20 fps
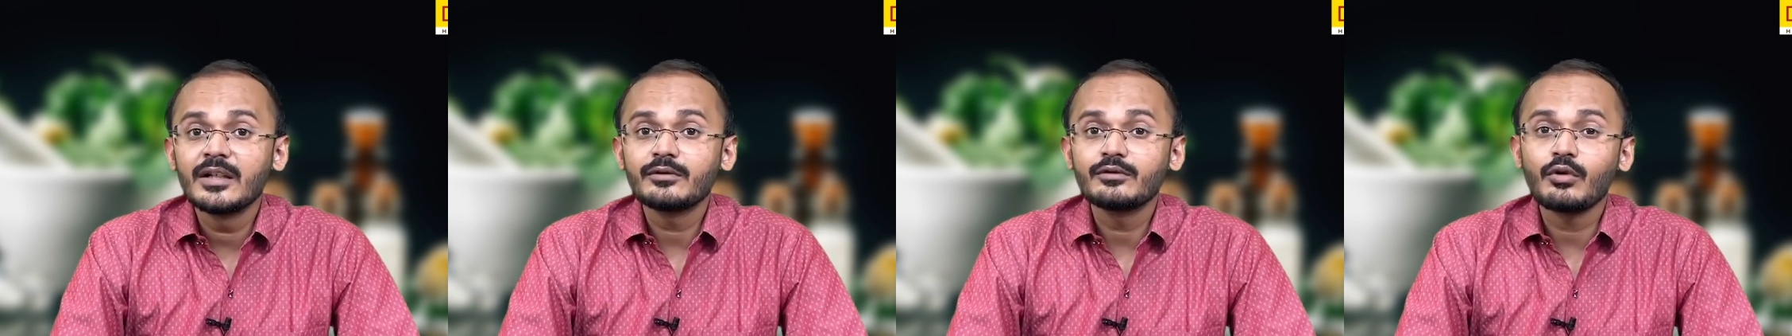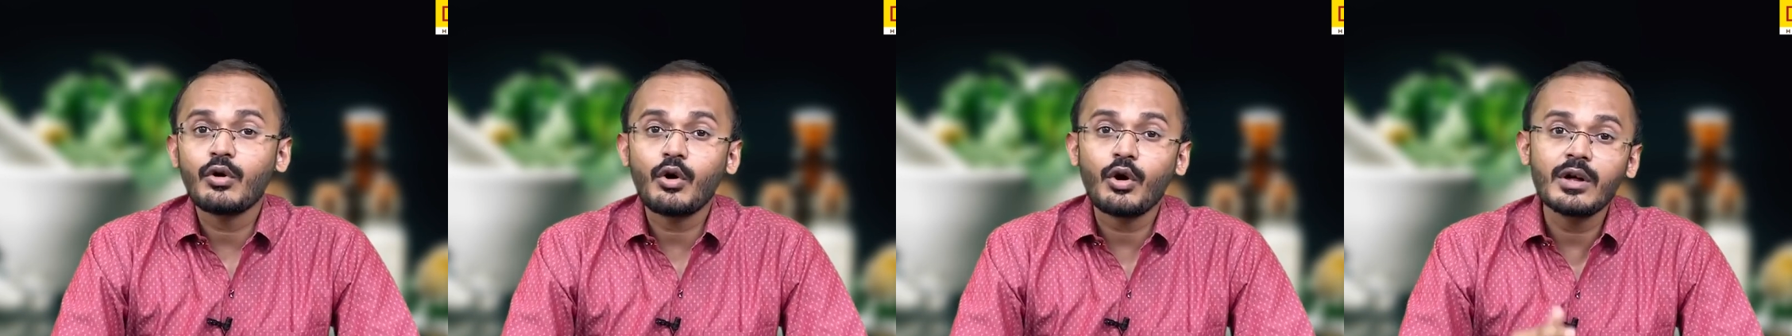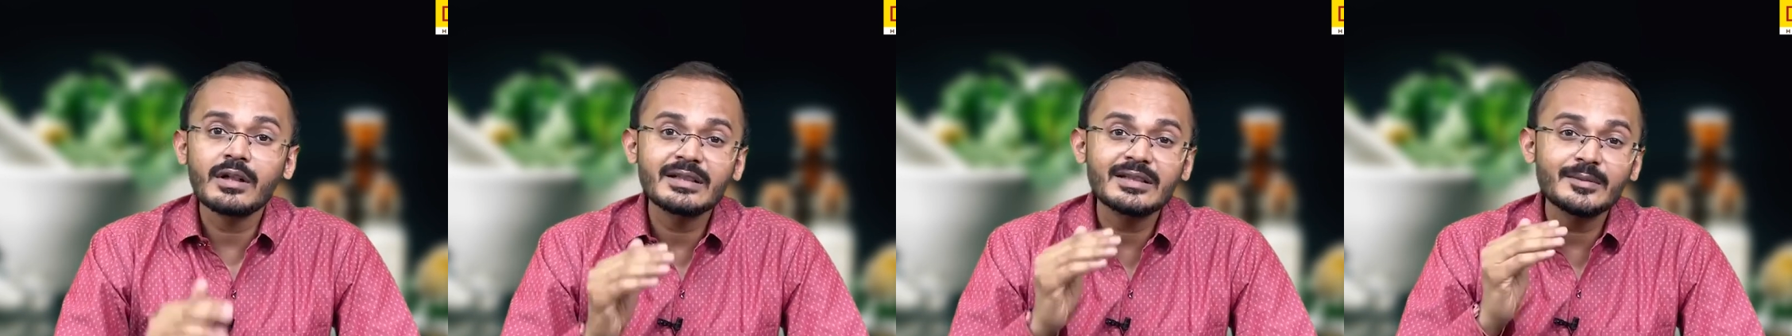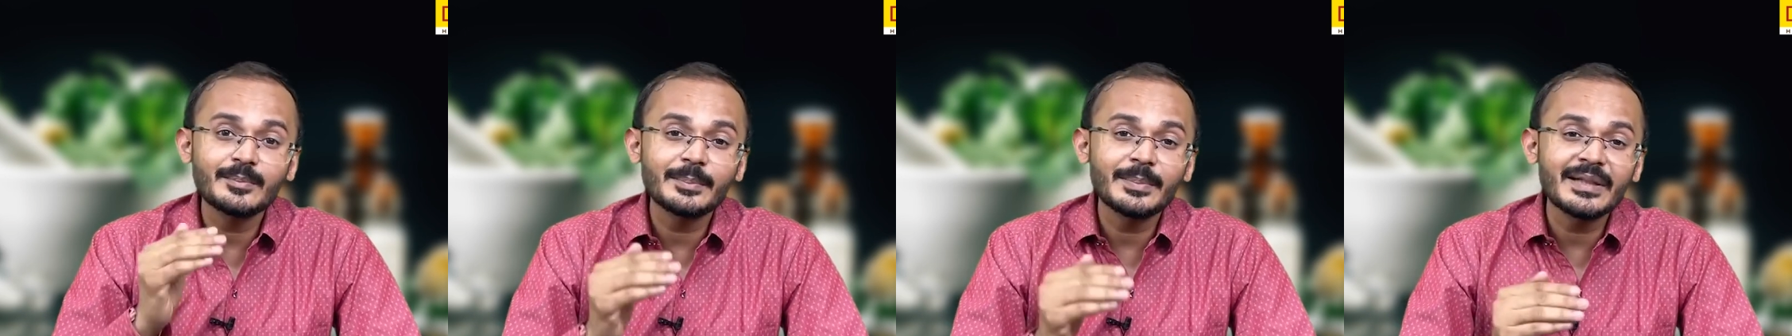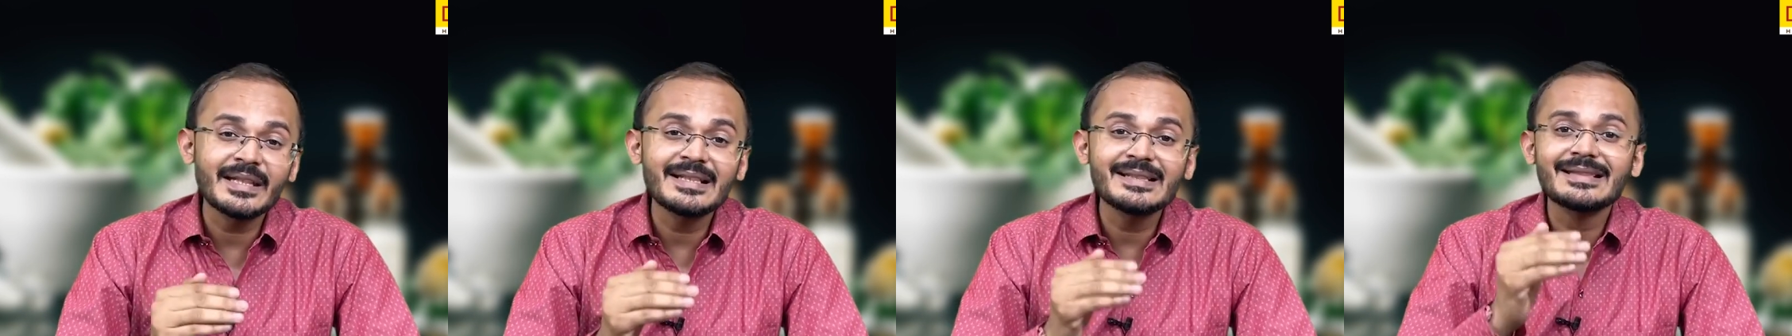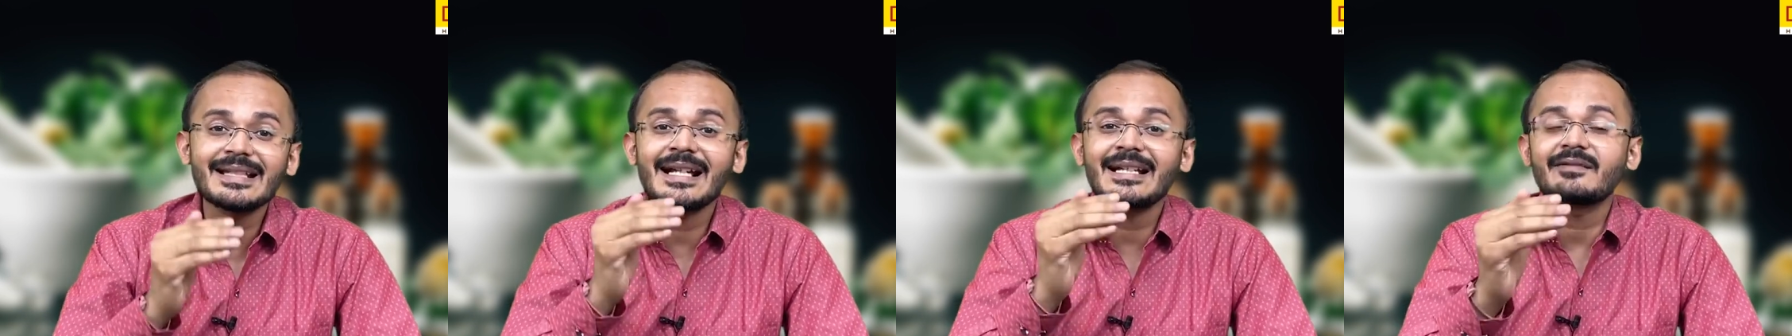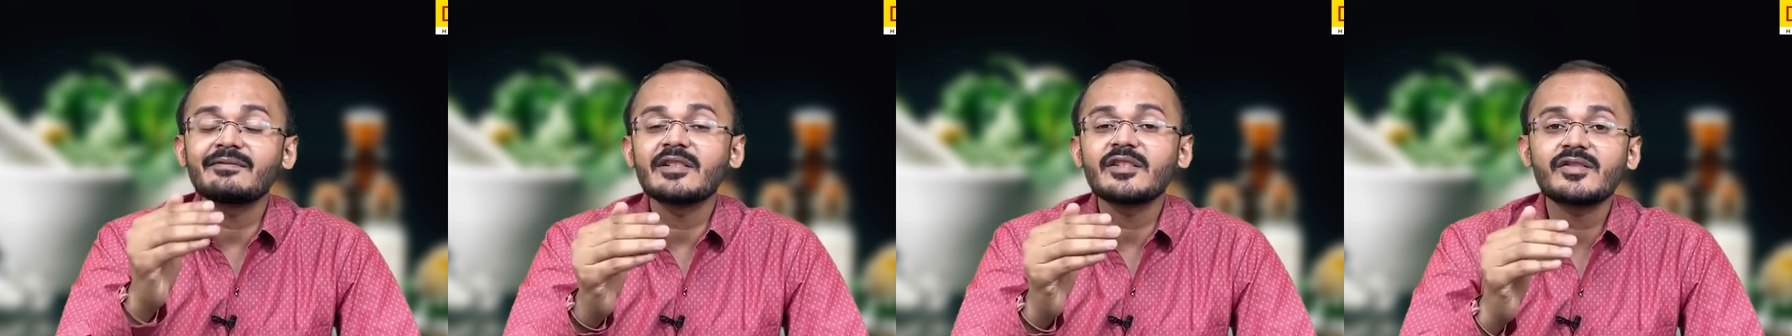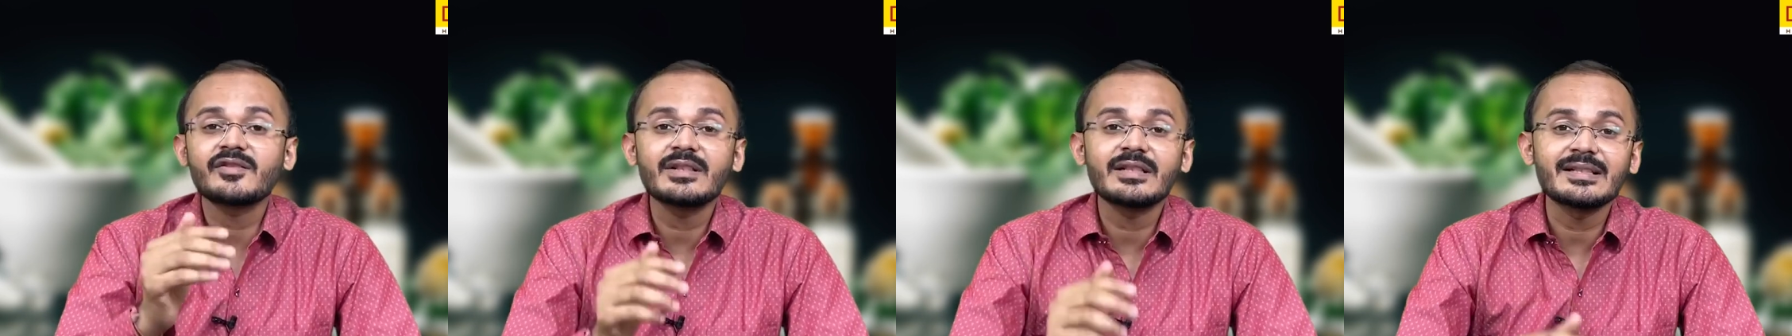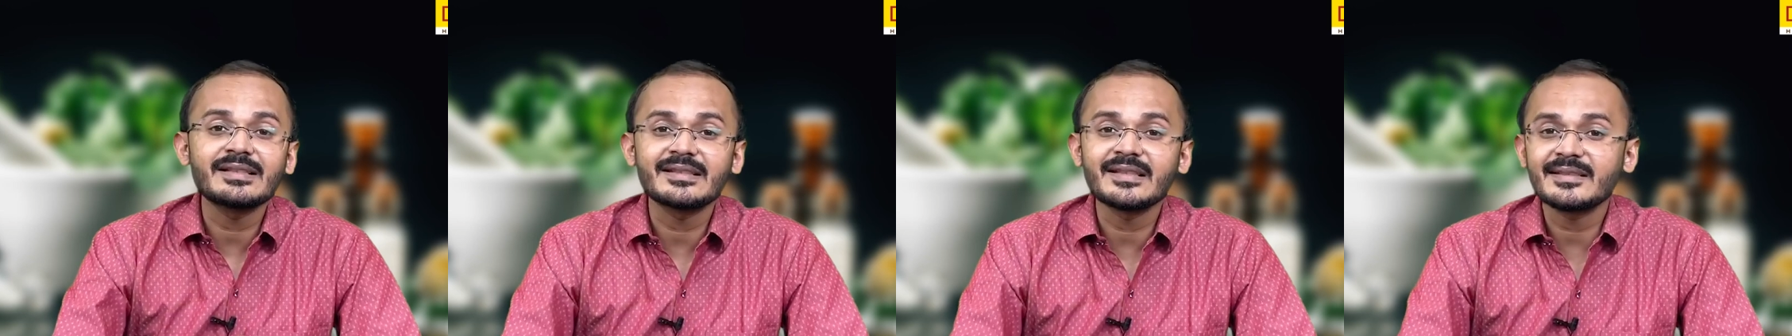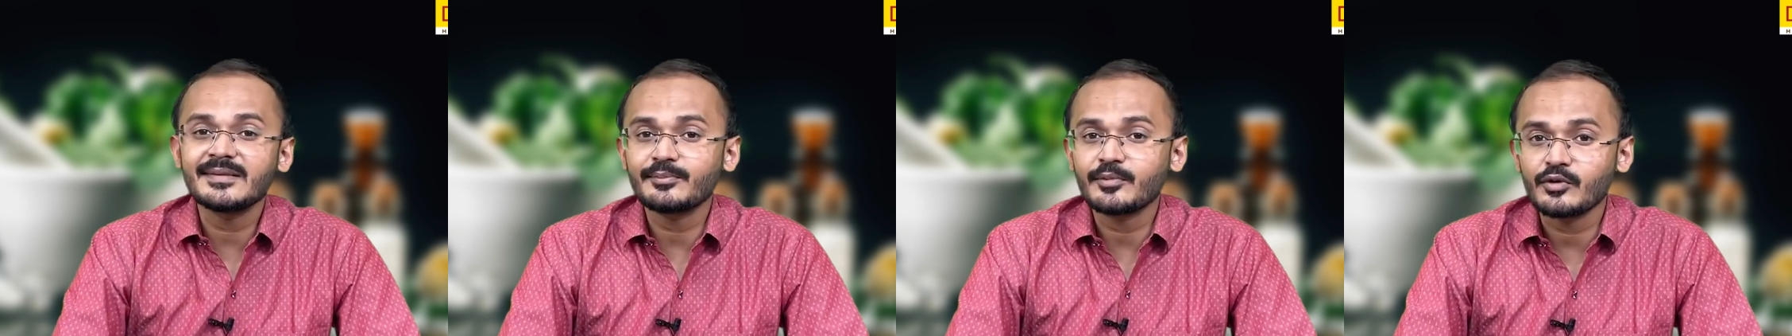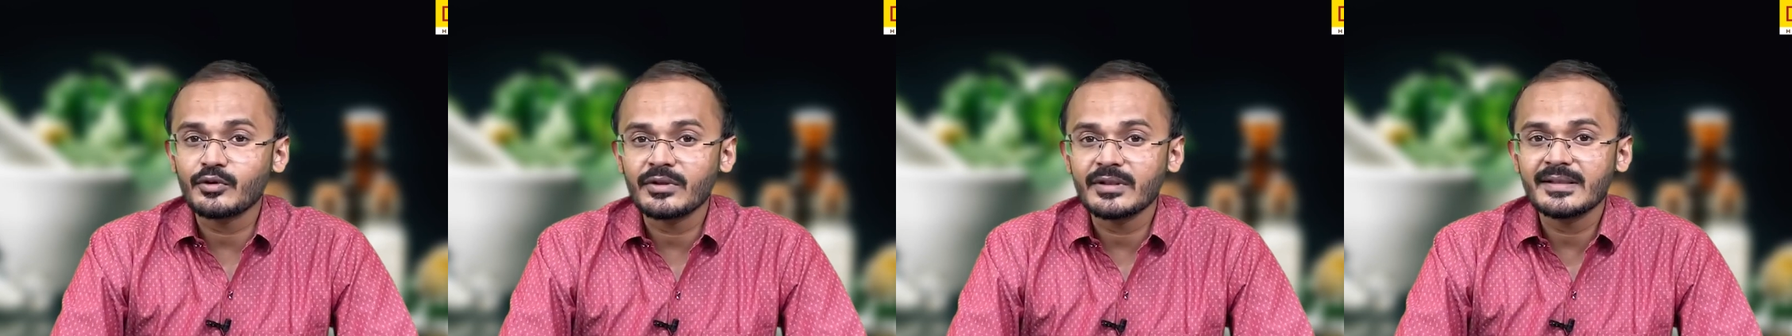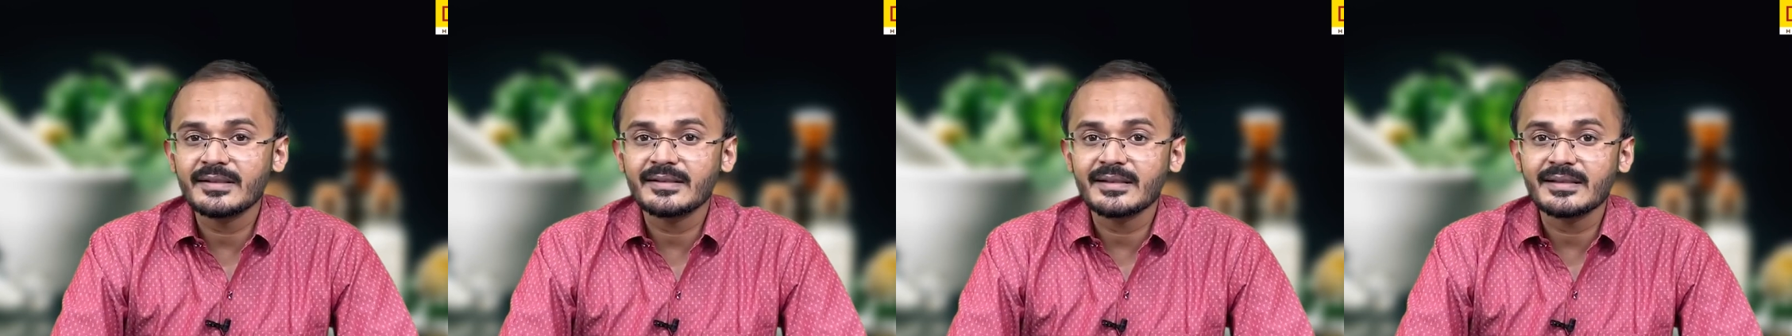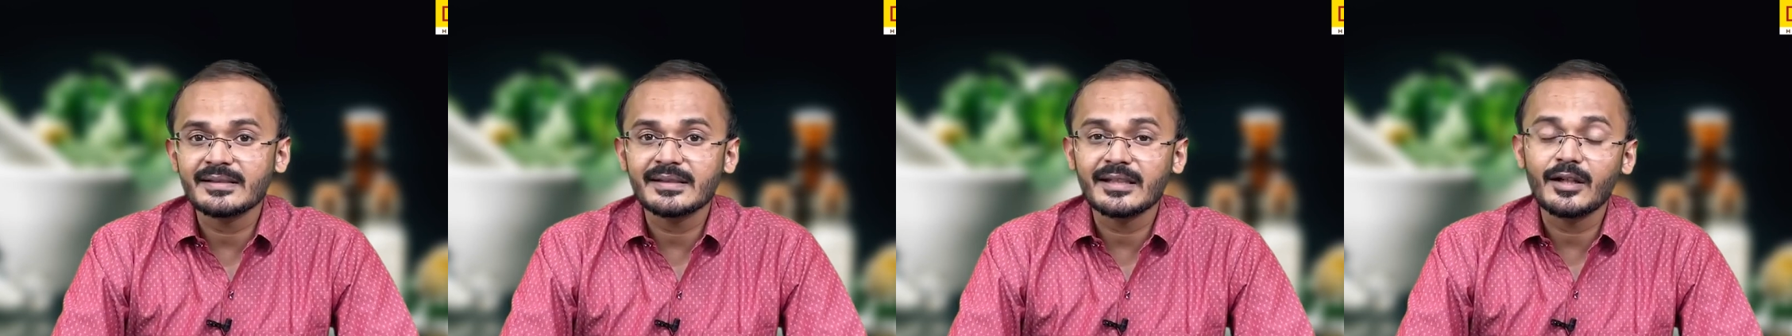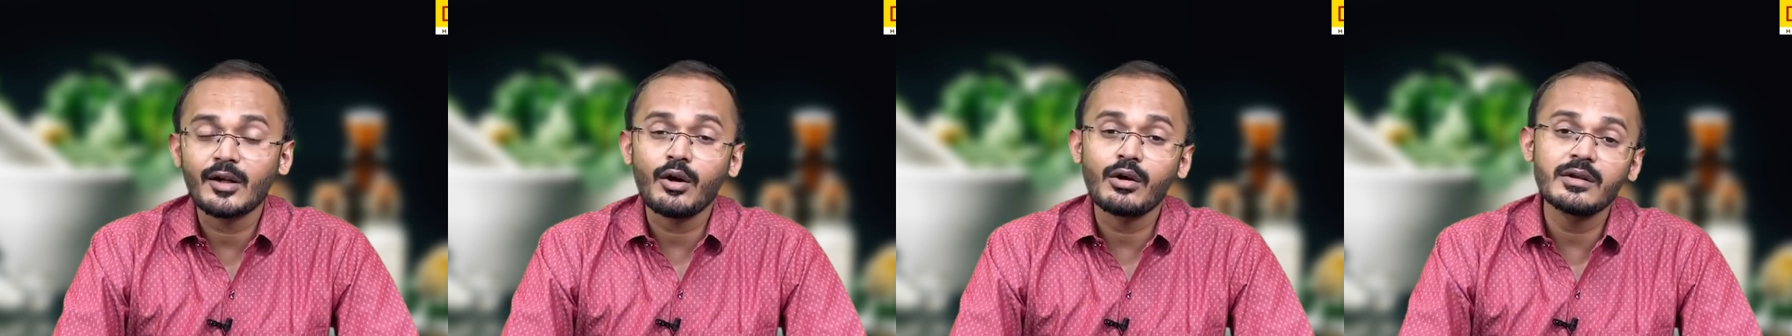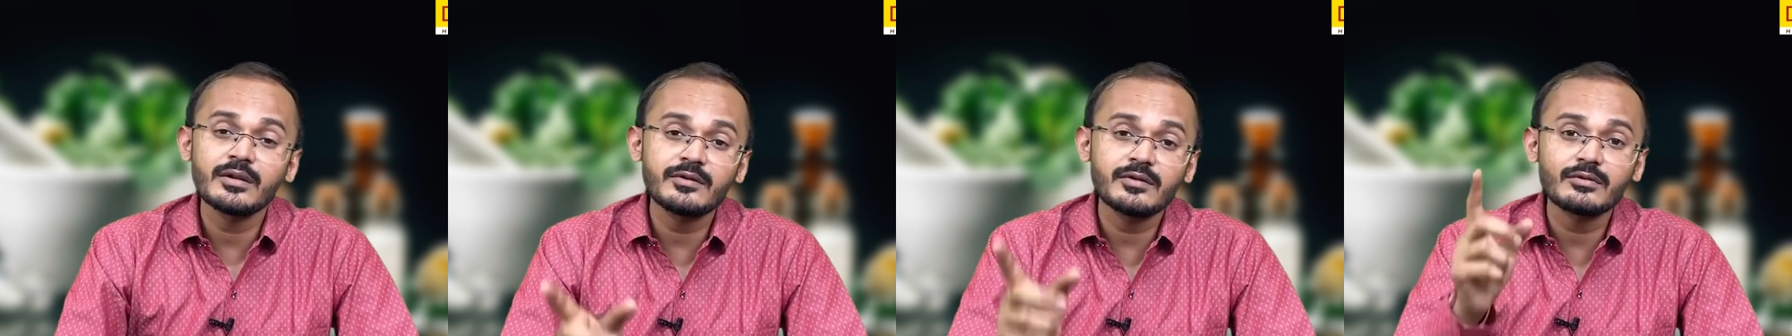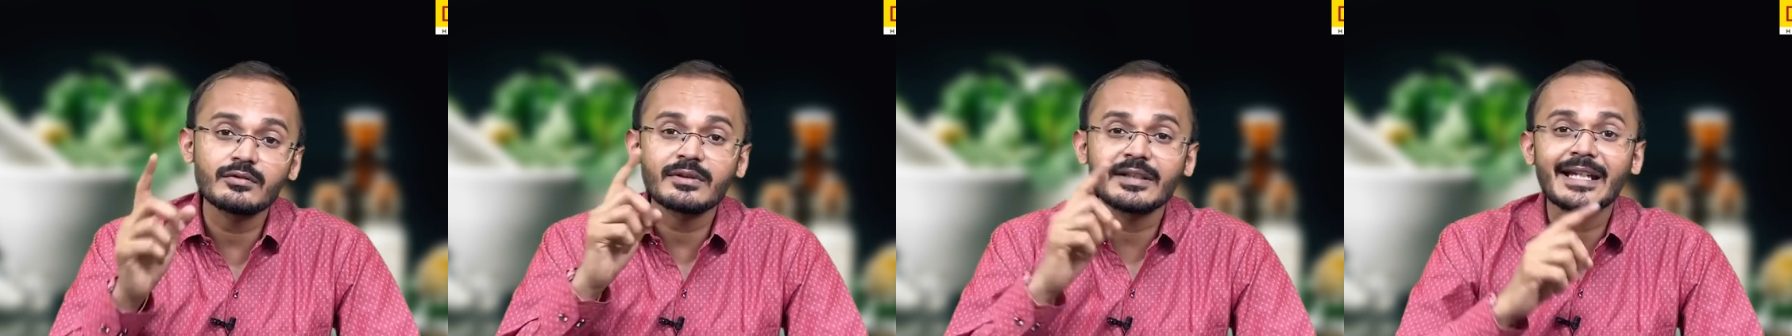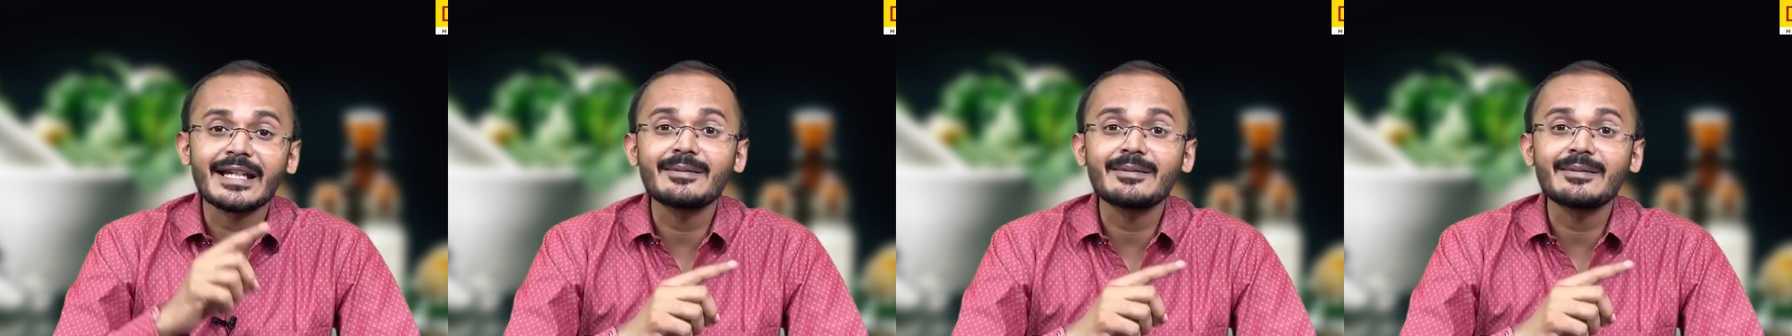to halt the pace at which the disease progresses and also